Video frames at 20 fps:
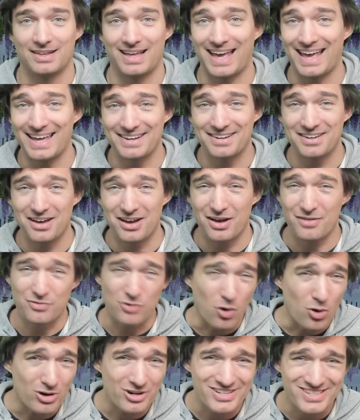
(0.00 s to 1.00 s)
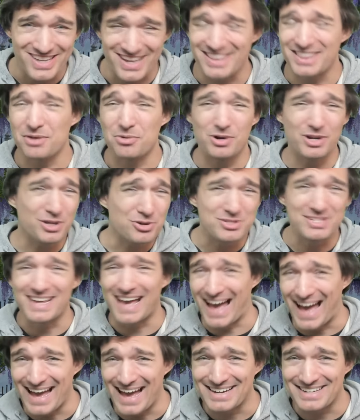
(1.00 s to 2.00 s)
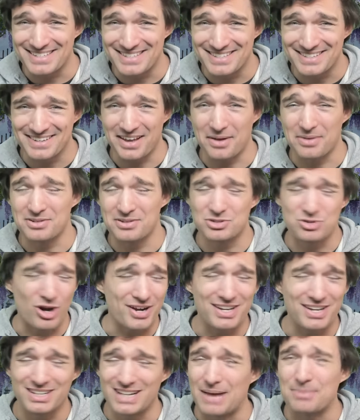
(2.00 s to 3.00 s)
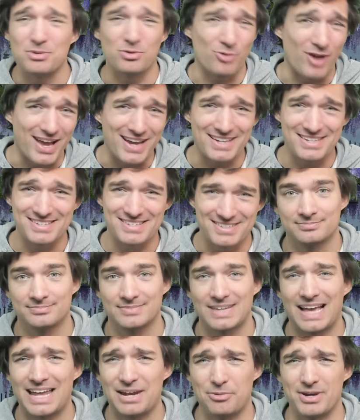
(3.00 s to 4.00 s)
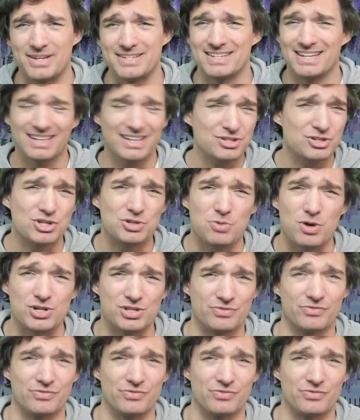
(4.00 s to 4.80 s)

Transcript: And uh, of course, they were using hacks, uh, trying to climb the ranks. Anyways, let's just watch the